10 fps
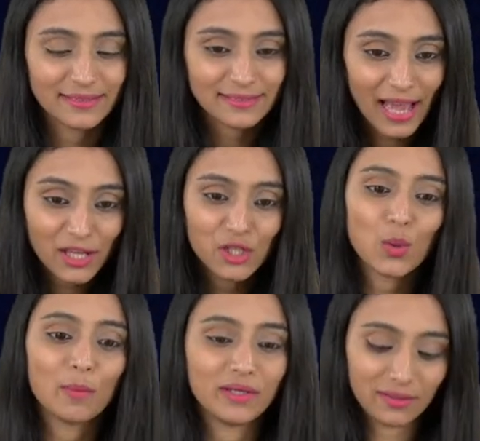Thank you,
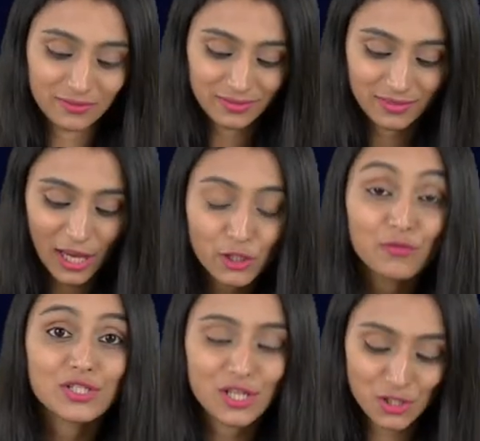Abhinav. Thank you
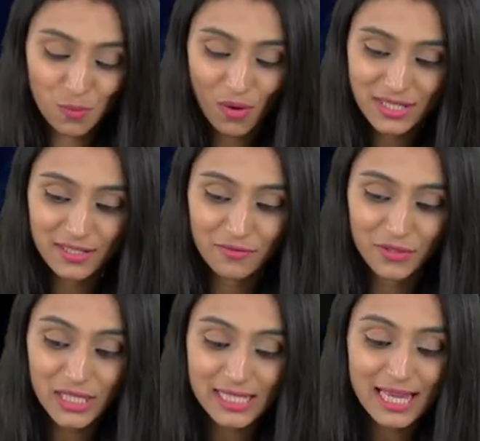for such positive
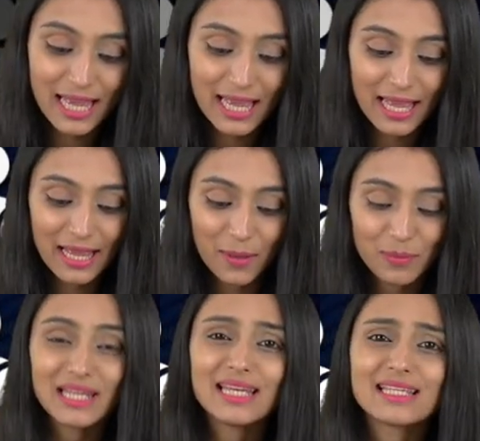words.
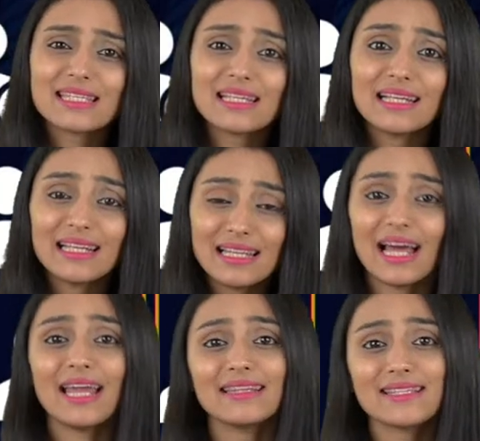Please
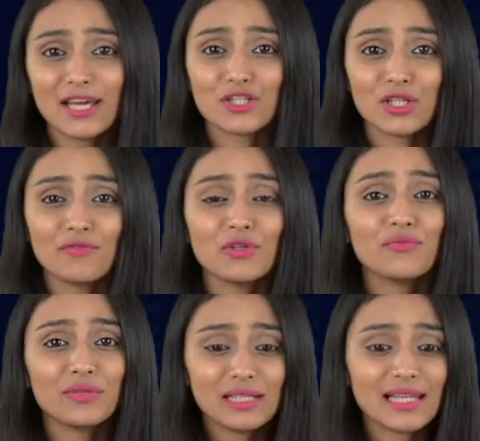like the session if you
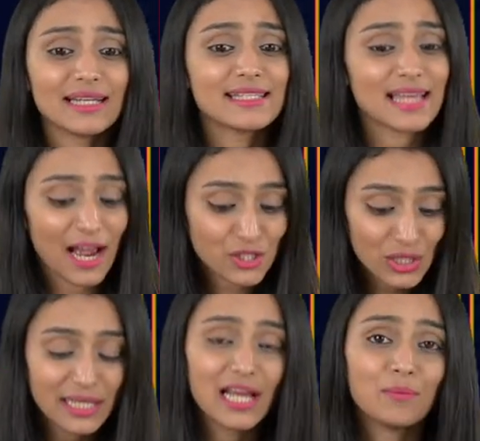feel that it's
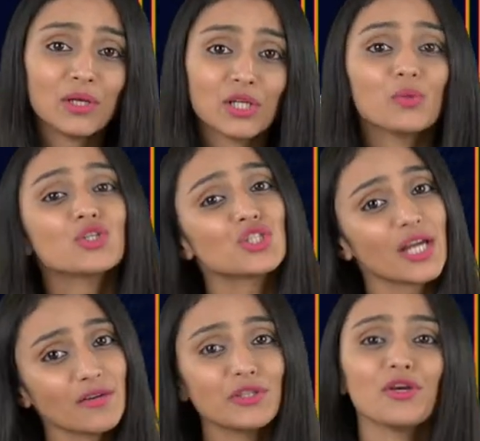actually helping you.
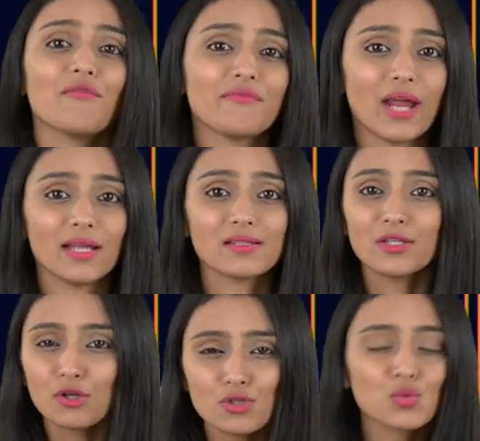Share it with your friends, in
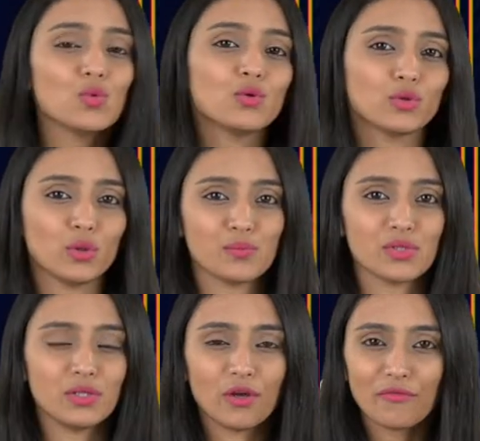your school
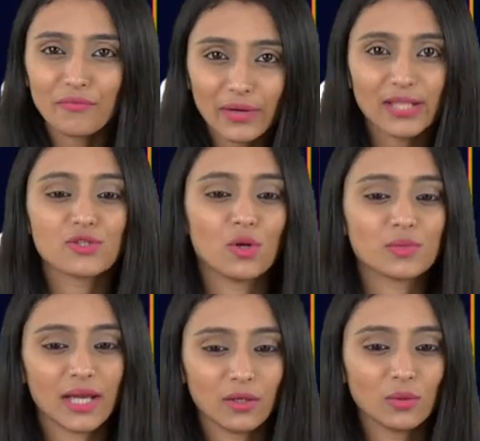groups, in your friends
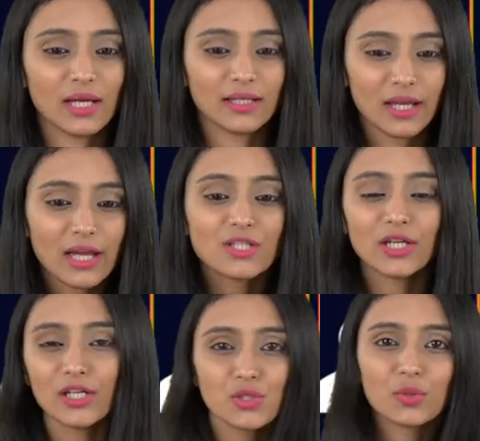groups. I know that
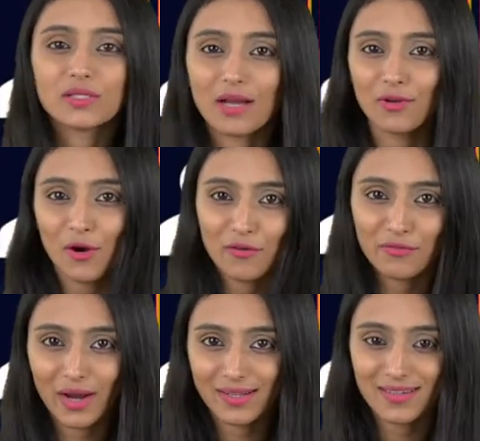generally students have a lot of
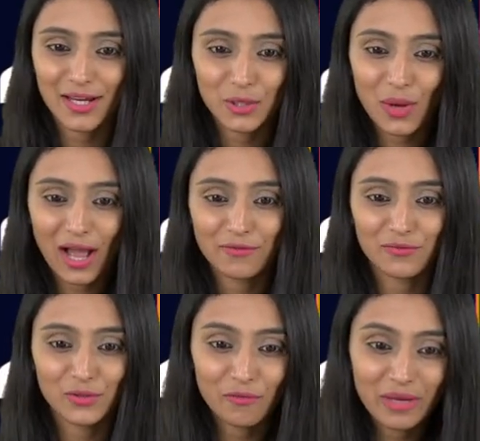friends, right? You have
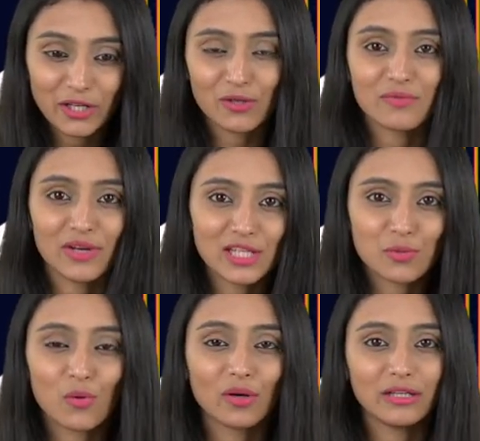you have made your friends
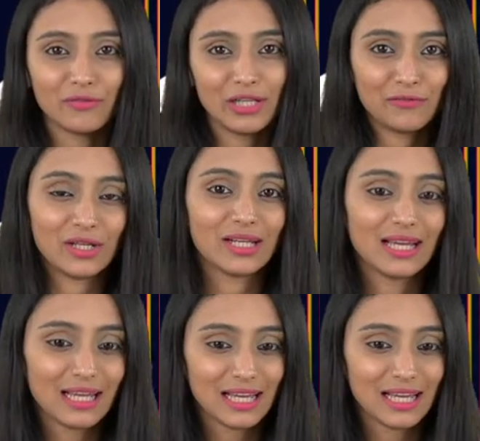group on different different